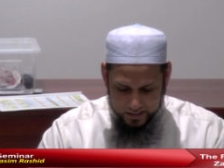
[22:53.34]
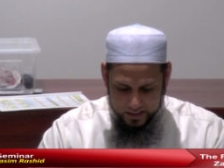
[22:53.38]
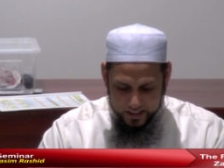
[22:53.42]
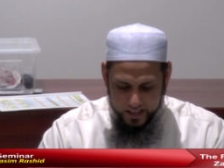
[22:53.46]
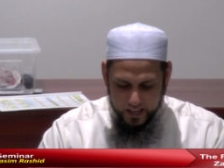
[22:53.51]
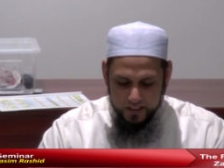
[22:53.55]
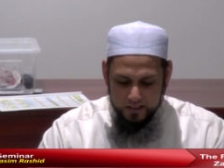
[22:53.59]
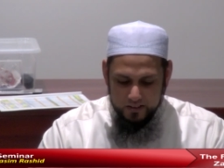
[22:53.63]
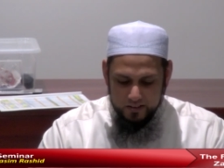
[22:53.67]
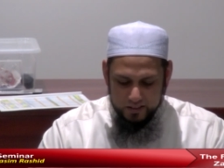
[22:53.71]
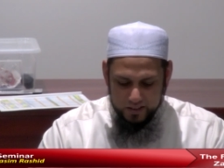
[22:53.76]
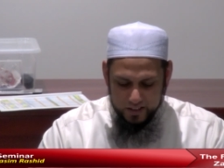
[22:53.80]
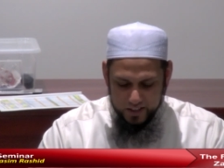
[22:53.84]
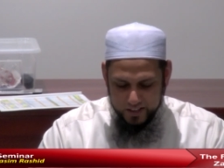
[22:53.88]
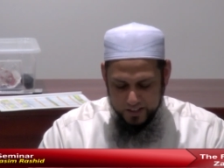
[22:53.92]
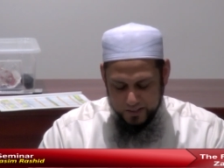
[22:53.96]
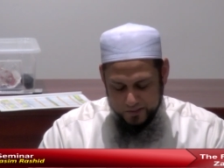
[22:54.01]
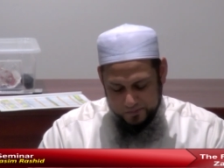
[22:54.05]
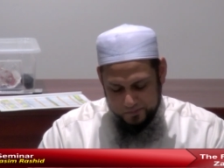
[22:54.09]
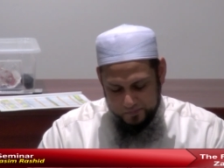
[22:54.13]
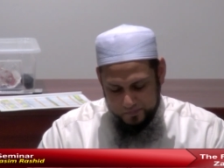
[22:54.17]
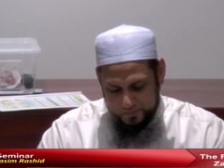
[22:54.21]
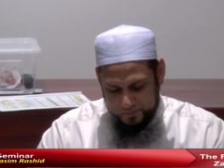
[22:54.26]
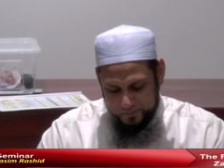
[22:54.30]
The other
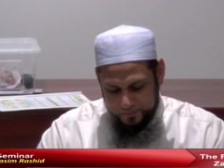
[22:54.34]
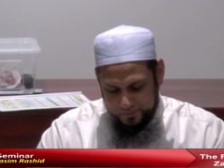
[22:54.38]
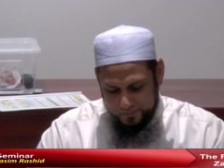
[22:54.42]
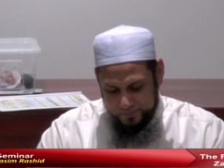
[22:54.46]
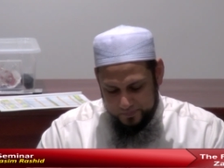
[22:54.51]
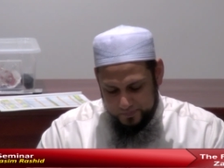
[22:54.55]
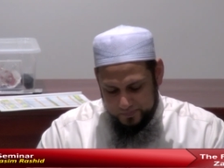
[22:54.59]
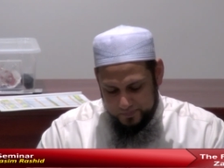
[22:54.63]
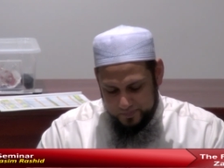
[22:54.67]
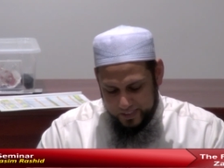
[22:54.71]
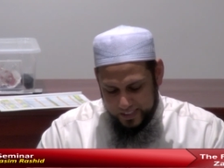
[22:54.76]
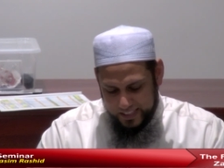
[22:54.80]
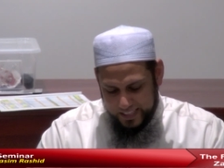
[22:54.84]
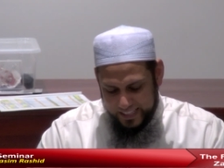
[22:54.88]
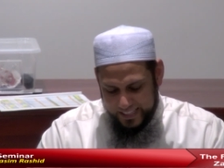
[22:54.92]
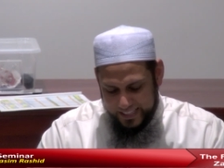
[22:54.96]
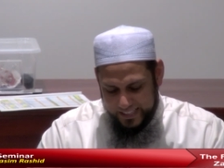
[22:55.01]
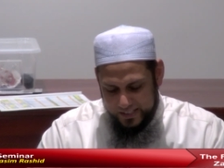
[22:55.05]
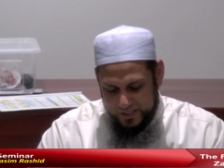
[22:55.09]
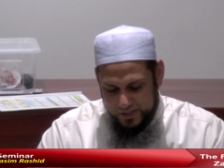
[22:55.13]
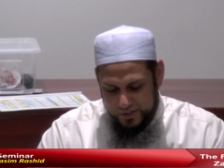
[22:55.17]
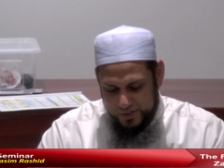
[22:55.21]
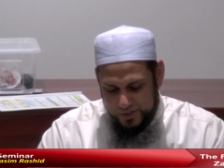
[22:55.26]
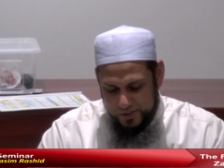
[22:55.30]
thing
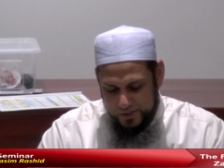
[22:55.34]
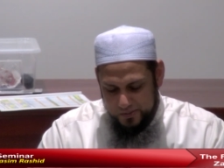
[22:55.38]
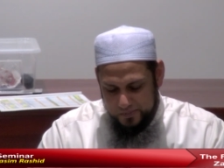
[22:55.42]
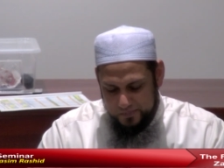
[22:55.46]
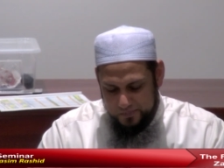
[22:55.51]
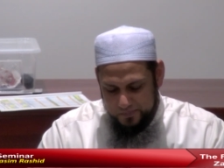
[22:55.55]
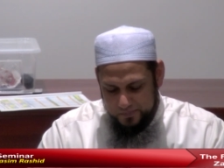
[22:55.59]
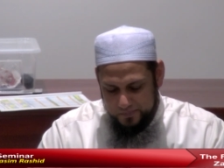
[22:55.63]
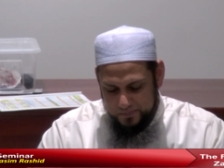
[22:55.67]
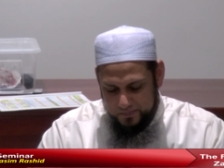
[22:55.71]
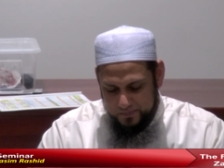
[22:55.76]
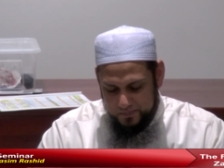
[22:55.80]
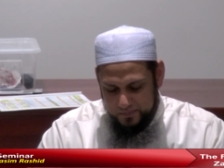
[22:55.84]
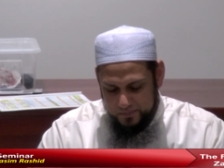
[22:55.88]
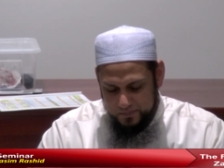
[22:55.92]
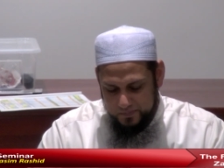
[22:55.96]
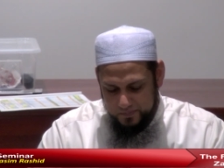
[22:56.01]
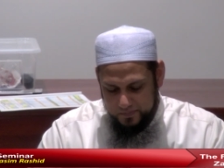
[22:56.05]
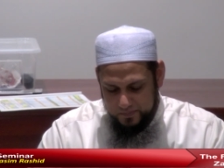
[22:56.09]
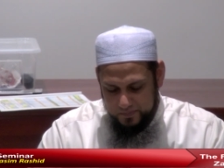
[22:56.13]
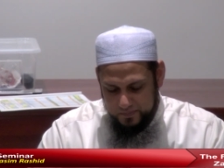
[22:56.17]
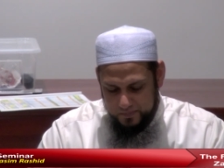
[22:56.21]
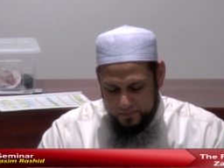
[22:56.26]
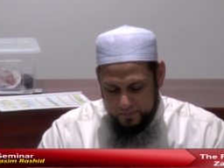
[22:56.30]
is,
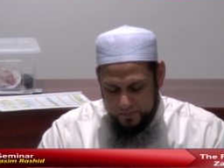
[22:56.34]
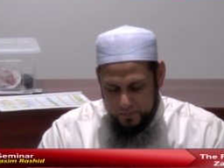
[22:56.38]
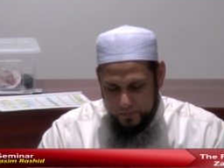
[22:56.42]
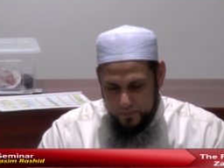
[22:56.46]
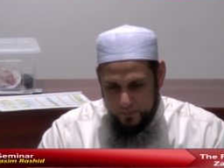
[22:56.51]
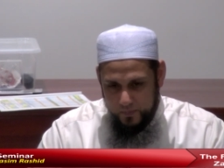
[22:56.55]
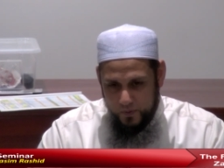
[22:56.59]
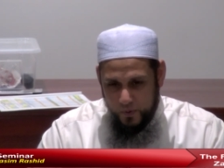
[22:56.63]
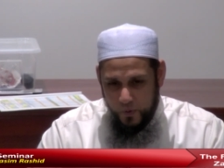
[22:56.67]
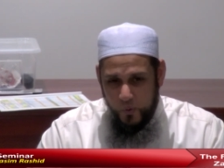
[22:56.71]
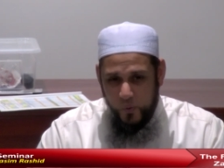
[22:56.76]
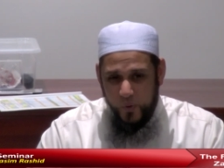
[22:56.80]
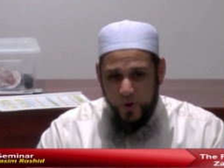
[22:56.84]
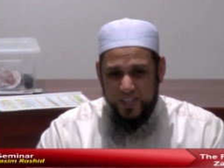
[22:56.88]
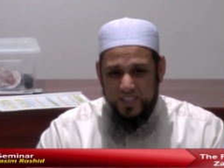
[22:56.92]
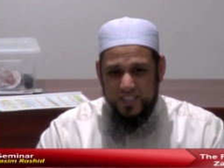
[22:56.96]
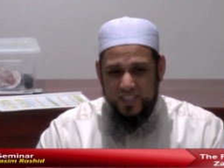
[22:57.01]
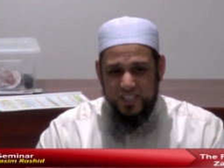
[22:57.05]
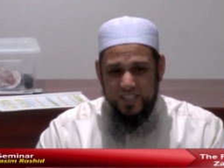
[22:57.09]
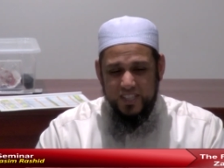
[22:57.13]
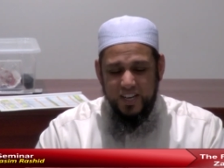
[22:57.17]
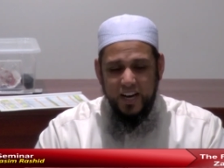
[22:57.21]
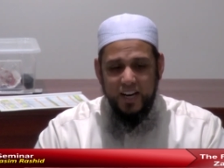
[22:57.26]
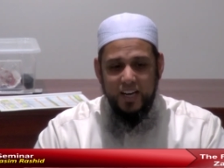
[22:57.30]

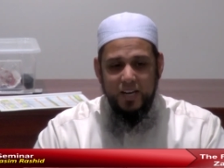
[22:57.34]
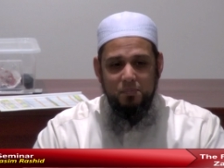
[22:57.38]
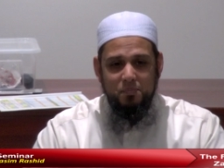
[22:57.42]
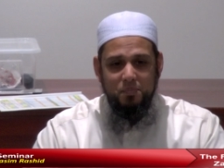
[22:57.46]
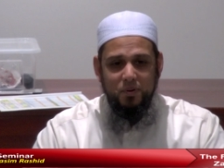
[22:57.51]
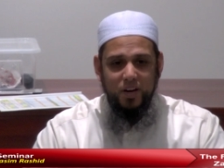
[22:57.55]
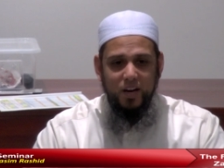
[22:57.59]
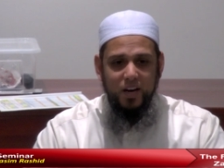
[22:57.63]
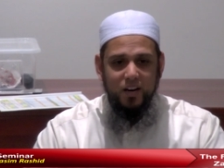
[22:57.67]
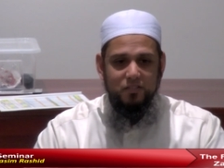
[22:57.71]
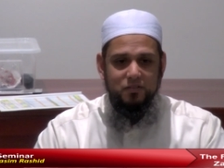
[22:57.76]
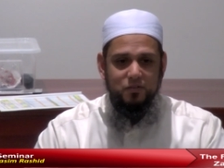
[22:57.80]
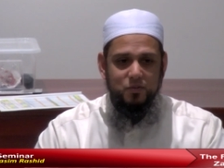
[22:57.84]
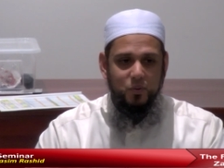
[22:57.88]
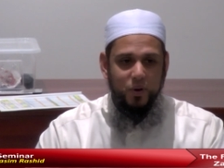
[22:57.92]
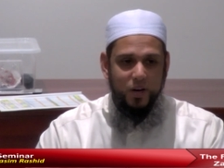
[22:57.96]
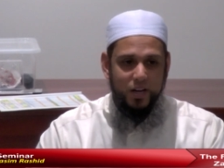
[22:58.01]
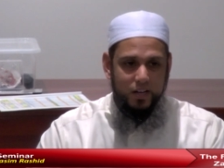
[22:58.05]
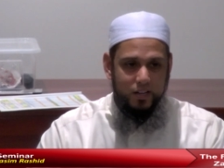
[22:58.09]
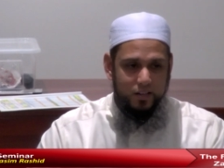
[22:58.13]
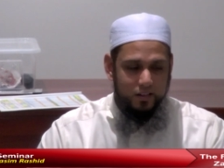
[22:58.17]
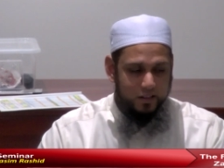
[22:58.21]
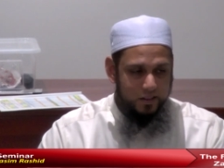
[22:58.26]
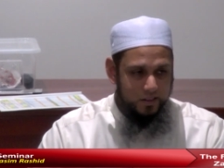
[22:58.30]
what type of
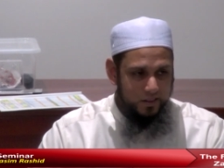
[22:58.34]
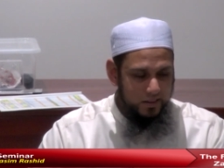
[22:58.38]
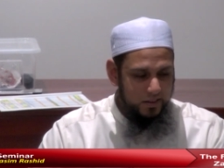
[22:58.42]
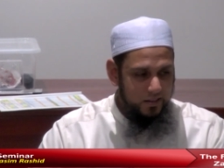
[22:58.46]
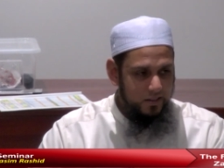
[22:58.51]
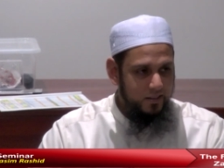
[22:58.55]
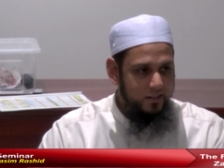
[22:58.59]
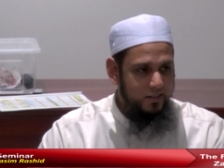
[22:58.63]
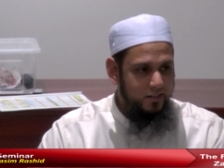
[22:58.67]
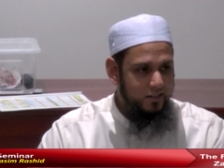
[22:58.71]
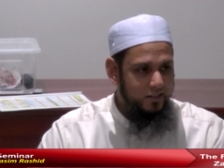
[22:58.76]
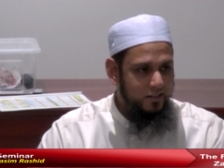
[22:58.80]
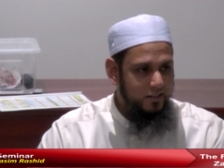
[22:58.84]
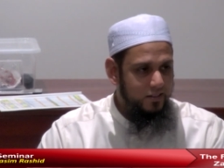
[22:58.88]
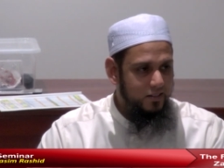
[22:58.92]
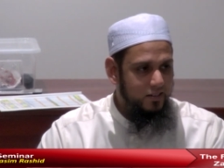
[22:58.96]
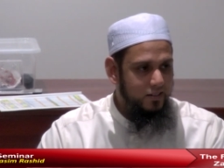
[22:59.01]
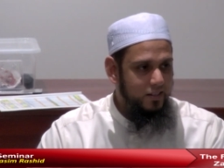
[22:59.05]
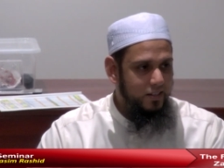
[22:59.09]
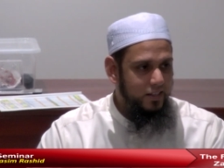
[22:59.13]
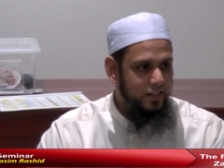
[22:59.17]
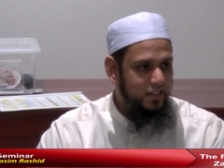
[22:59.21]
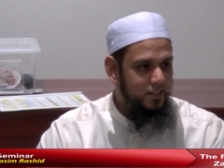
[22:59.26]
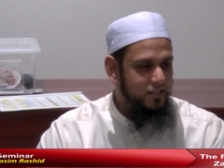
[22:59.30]
wealth
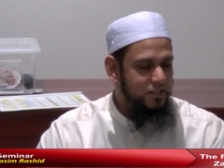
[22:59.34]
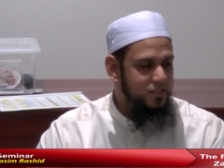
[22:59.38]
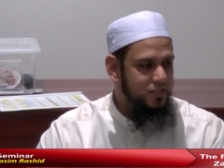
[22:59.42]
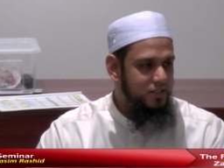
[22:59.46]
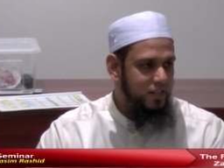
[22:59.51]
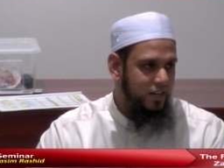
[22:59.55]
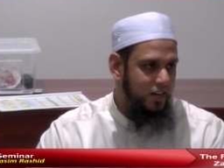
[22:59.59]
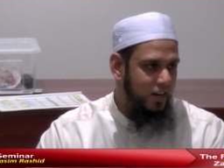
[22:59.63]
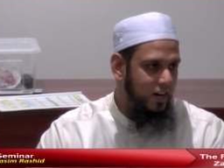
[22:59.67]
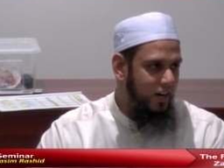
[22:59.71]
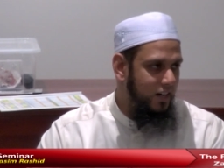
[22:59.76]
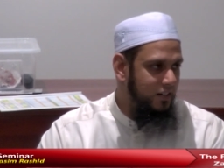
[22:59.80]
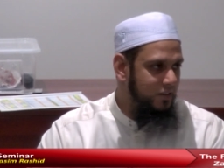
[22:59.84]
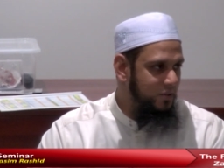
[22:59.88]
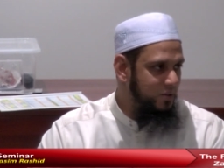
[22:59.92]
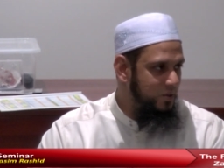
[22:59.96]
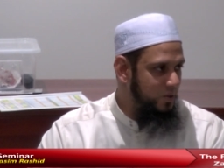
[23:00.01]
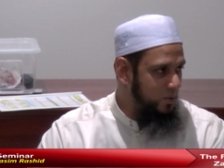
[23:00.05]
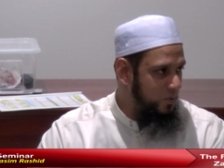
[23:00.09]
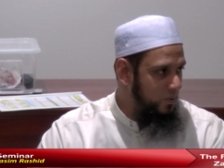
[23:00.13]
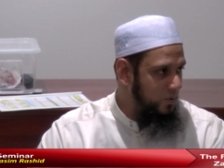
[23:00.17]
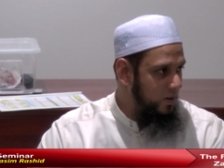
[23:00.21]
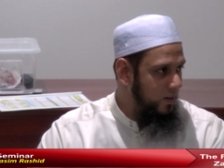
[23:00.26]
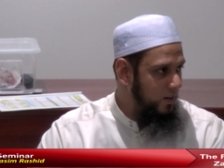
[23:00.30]
is
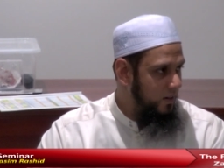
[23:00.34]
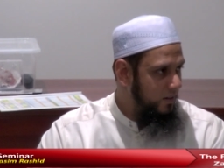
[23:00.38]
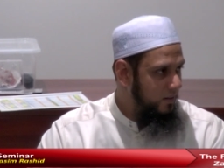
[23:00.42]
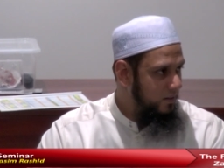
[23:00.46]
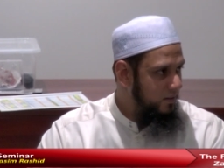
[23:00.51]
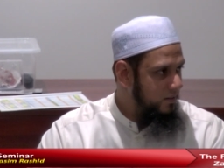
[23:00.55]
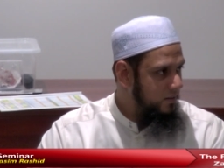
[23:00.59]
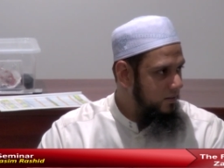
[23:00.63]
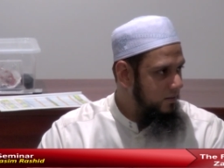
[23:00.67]
zakat due on?